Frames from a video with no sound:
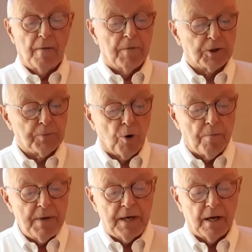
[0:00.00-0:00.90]
much more
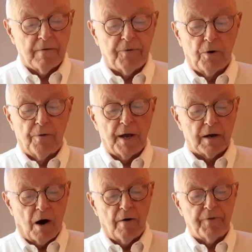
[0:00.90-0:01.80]
meaningful than
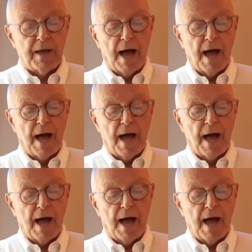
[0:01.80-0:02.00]
coffee